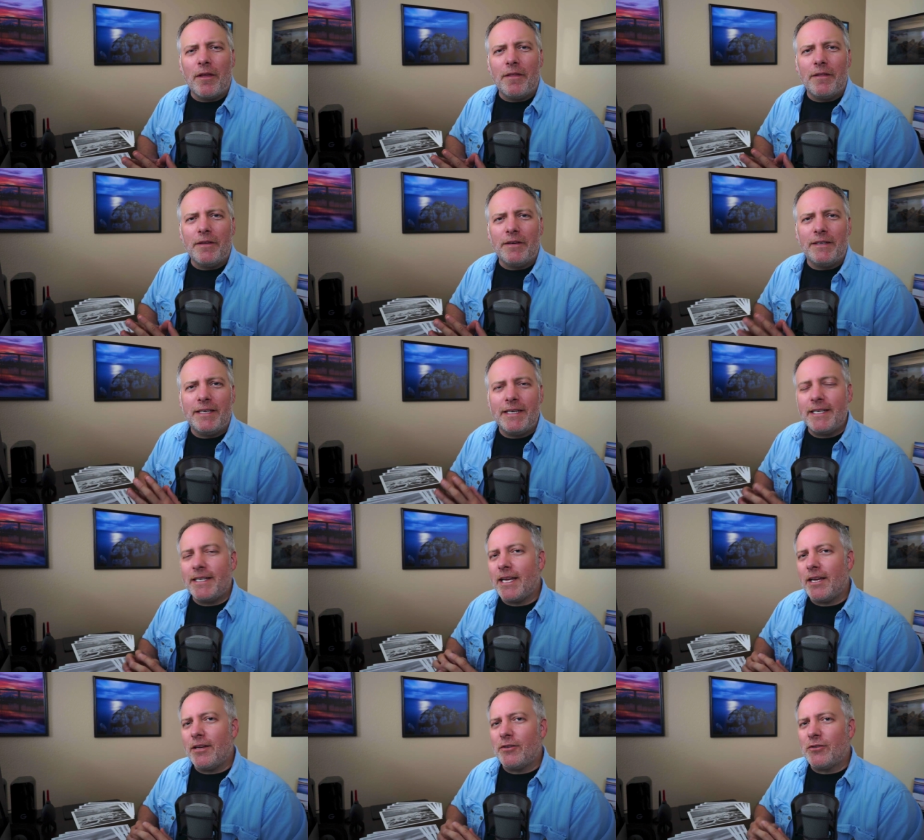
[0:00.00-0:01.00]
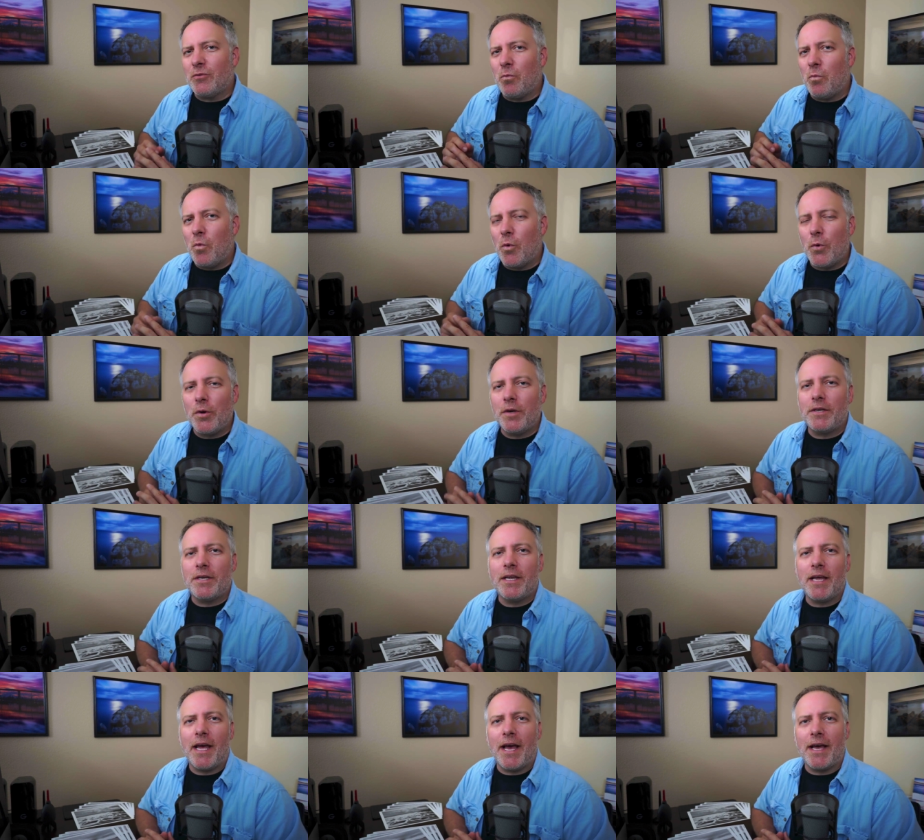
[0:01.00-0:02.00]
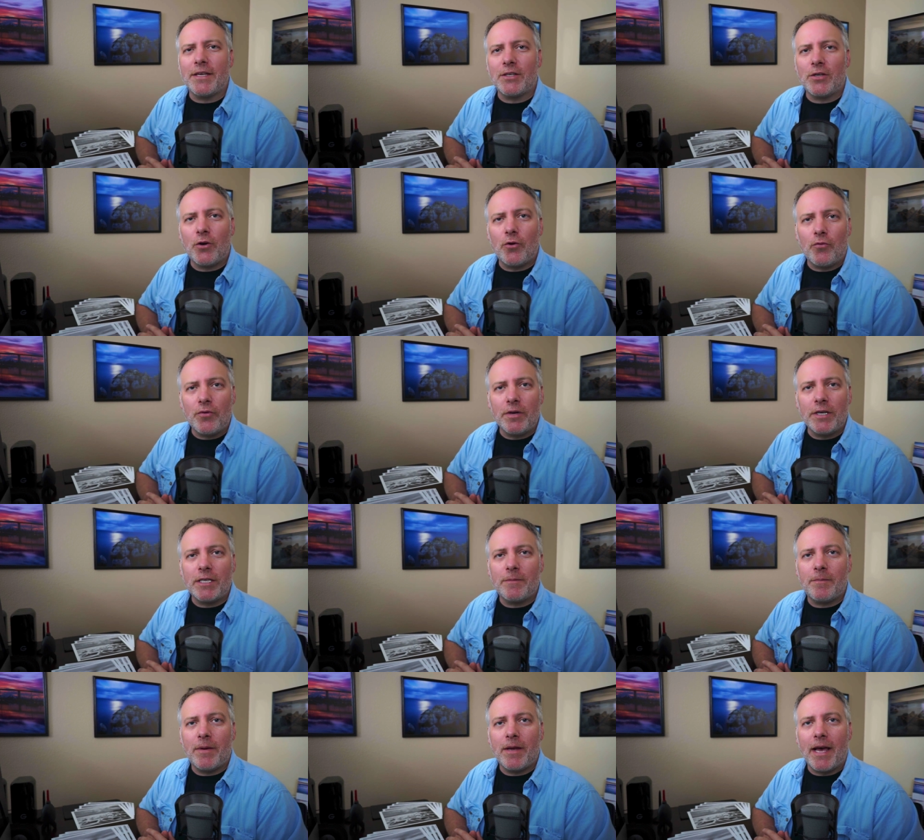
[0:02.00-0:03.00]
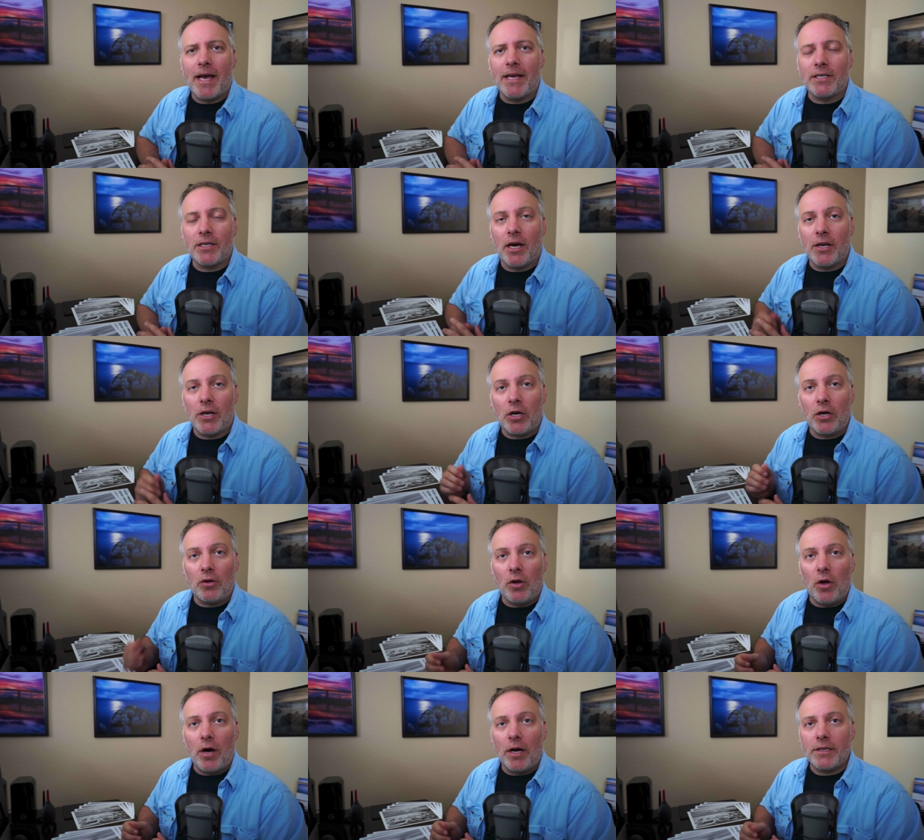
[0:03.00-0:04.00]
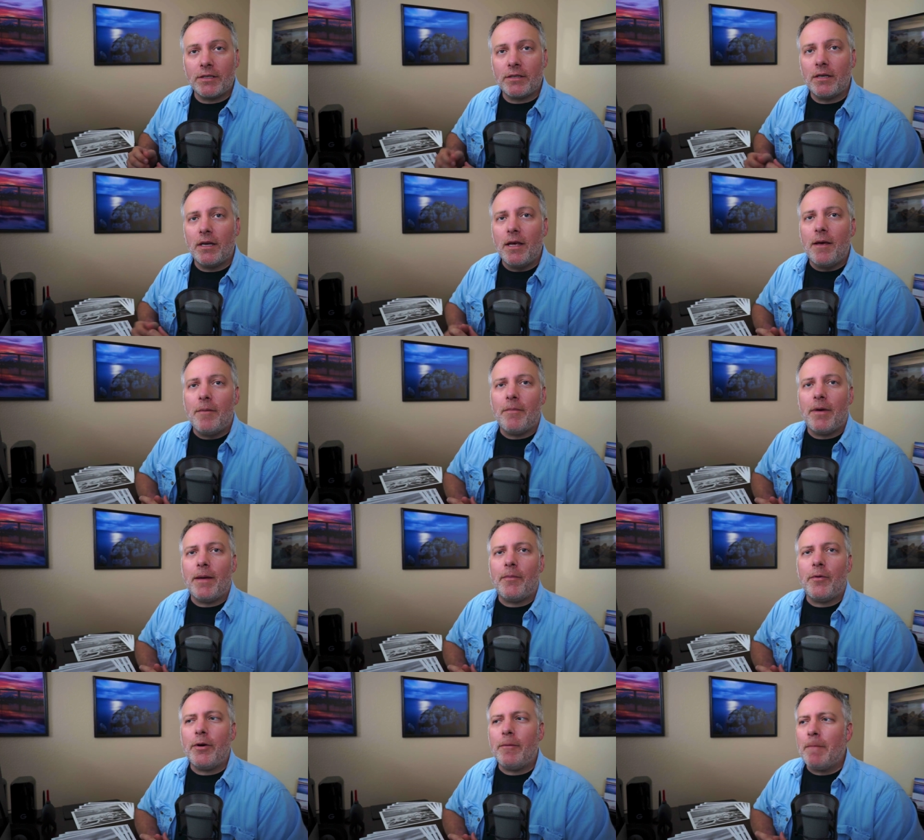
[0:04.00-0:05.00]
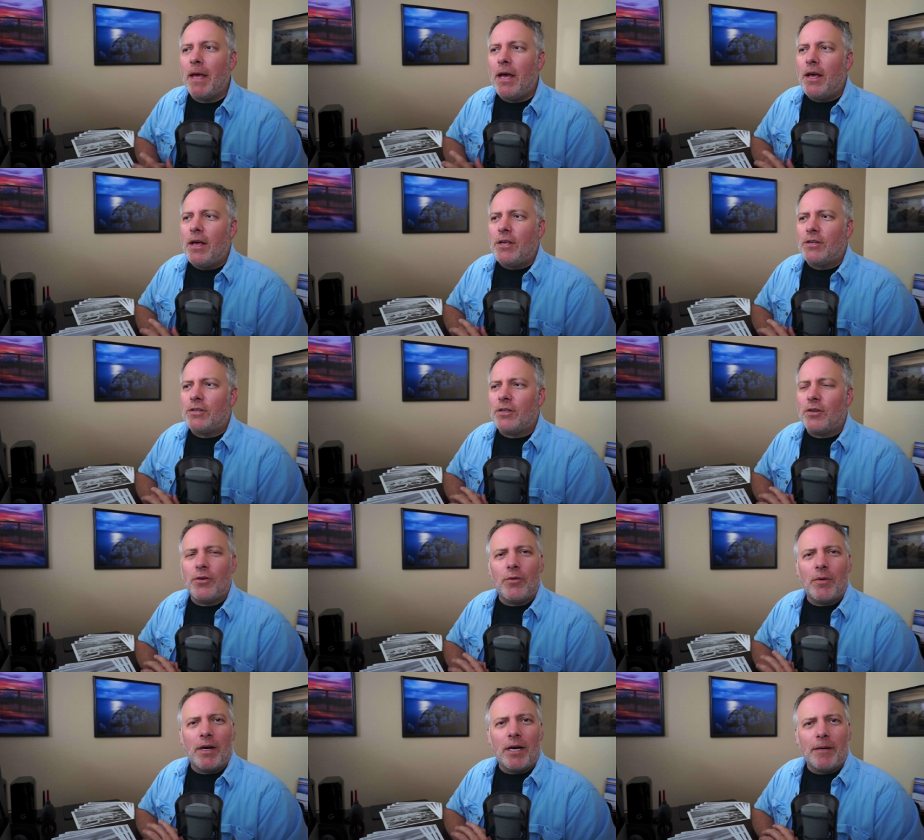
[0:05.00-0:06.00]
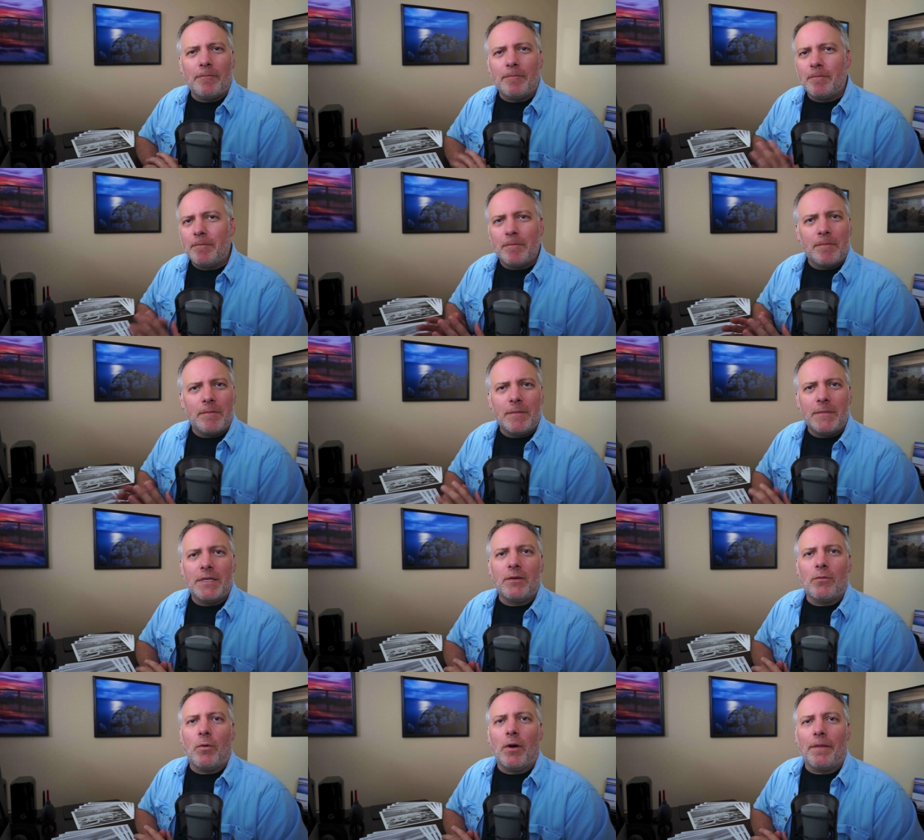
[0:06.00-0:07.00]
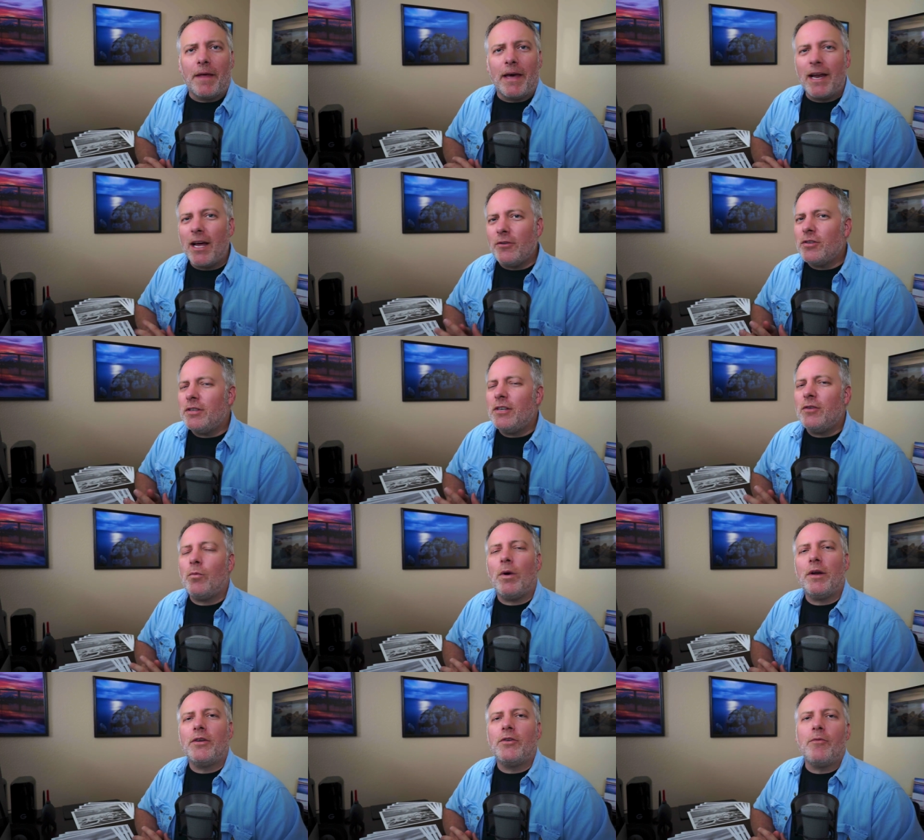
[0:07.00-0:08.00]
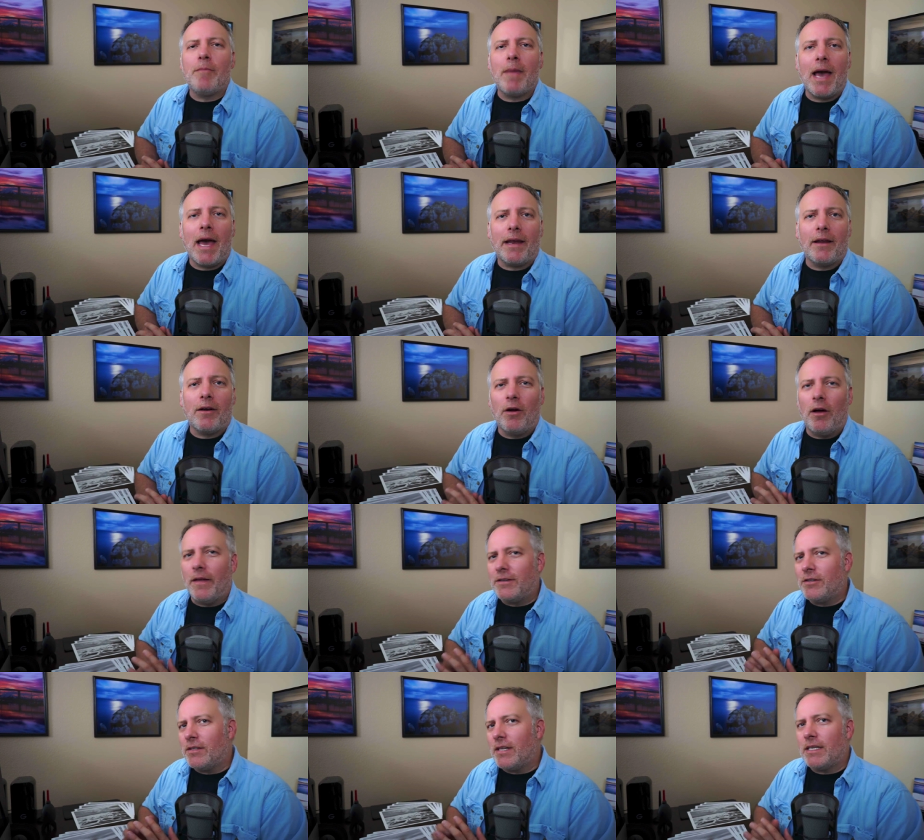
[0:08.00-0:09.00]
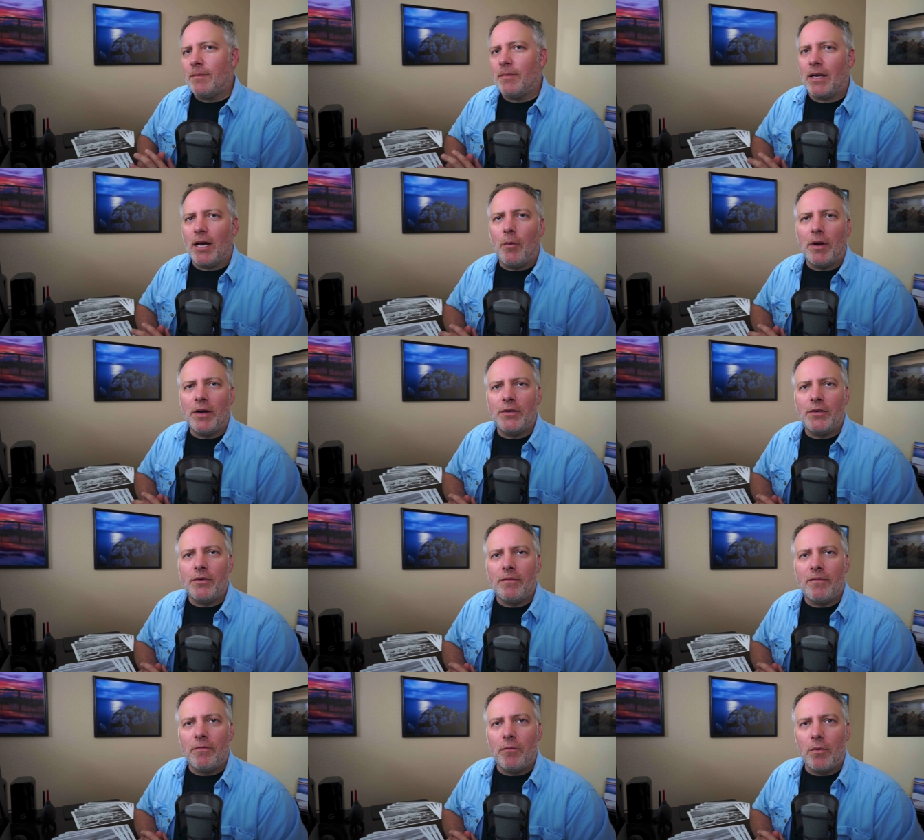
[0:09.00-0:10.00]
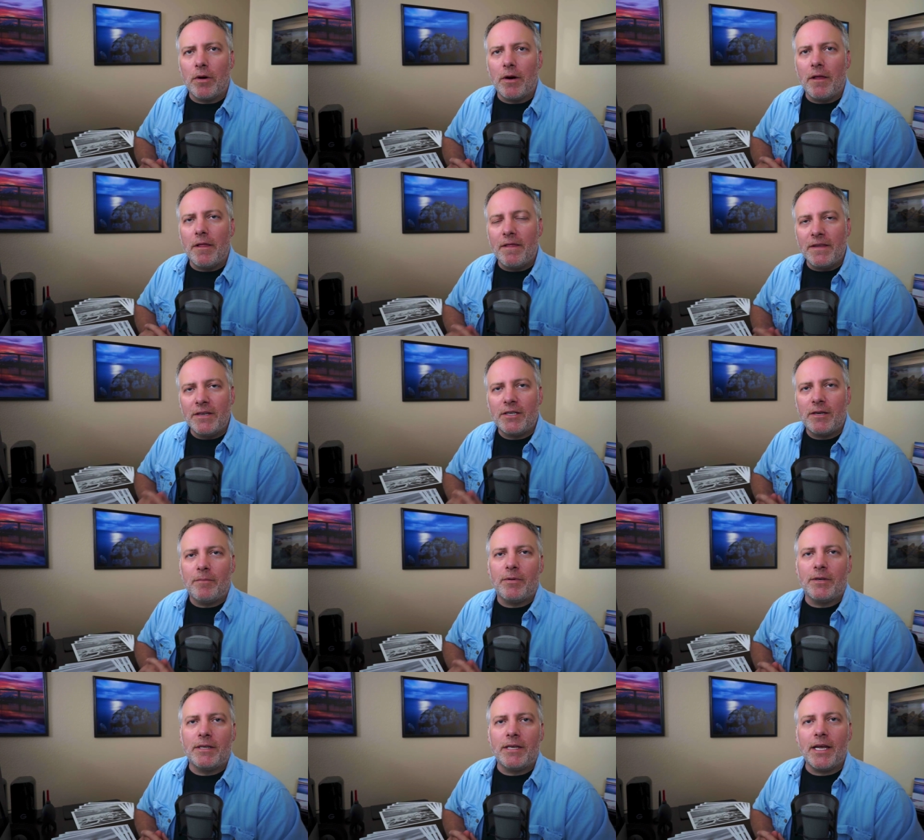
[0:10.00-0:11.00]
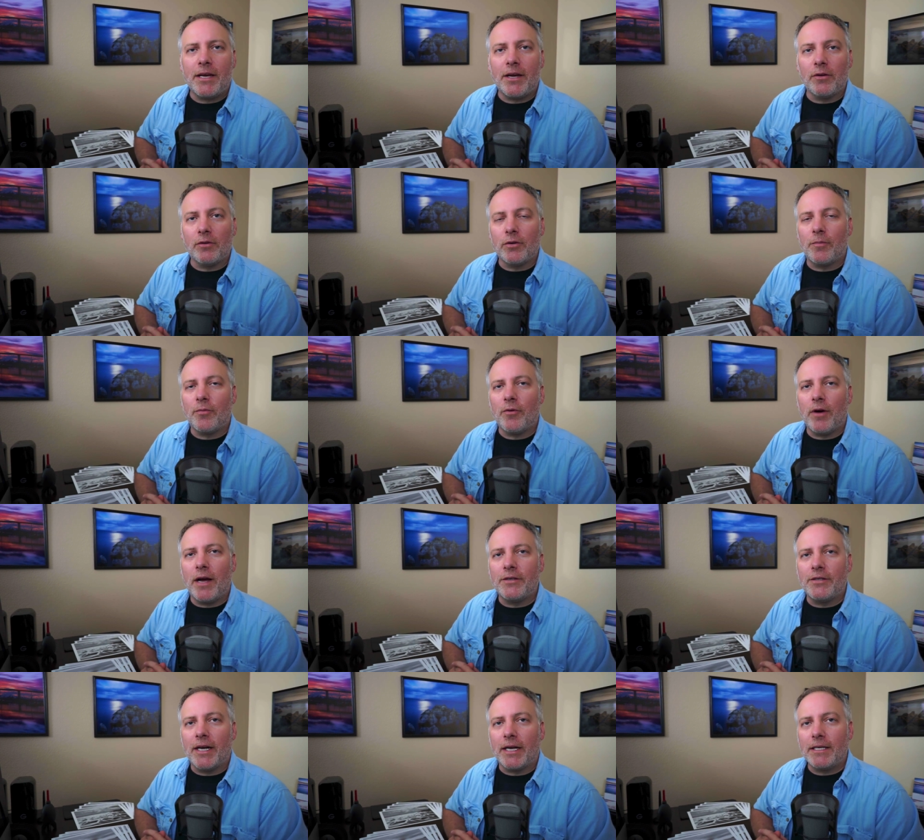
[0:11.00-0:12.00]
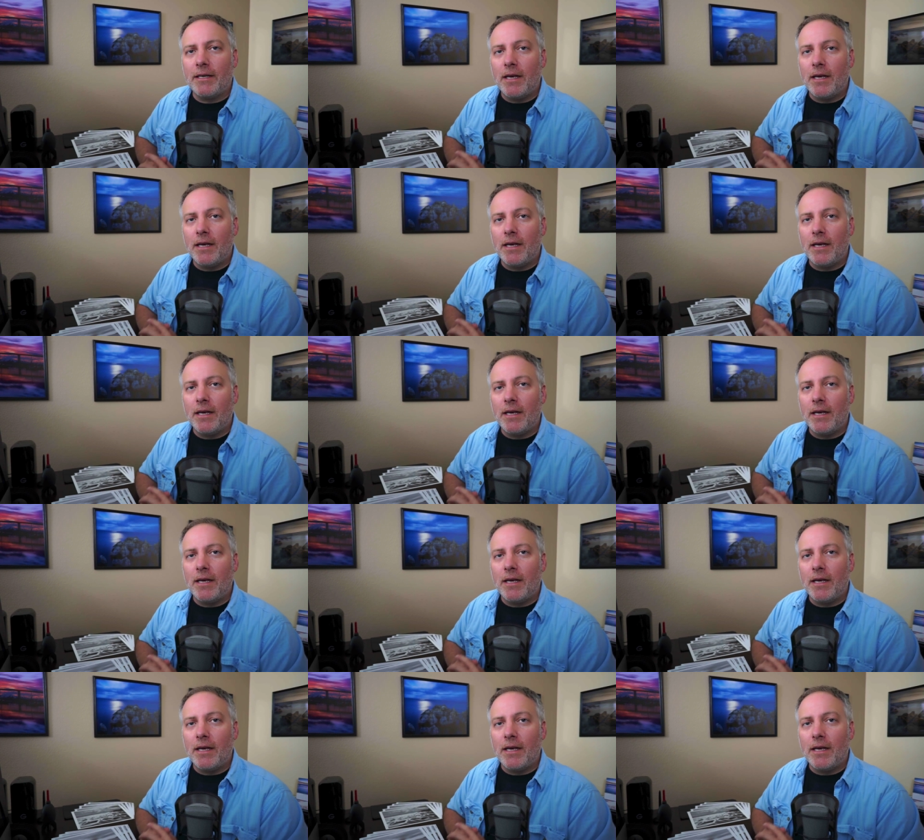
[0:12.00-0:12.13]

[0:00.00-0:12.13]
The details weren't as crisp as on a gloss paper, so didn't want that. I also didn't want to do matte at all. That's just not something I want to do for this particular project.